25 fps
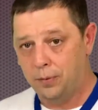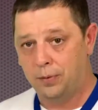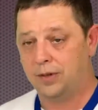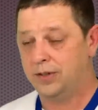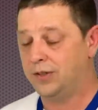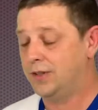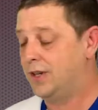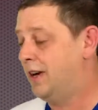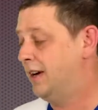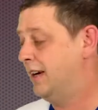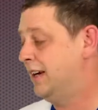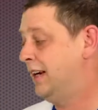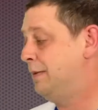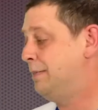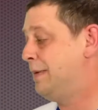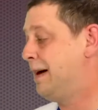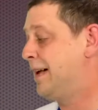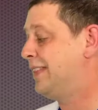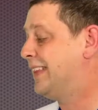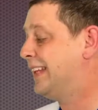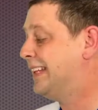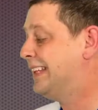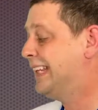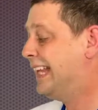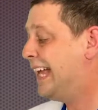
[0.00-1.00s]
we're talking
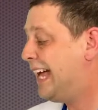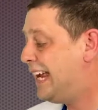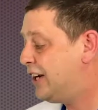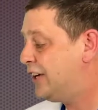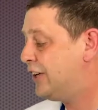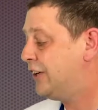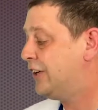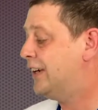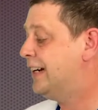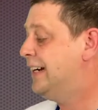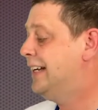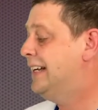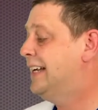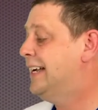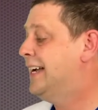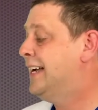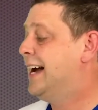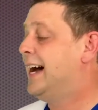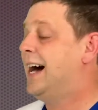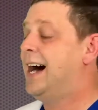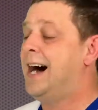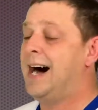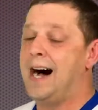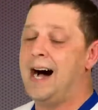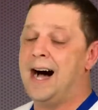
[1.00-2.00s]
about the letter
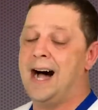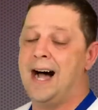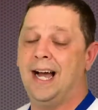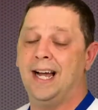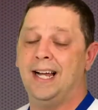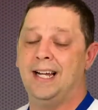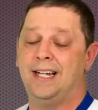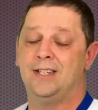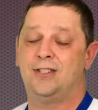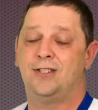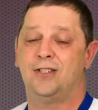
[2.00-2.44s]
I.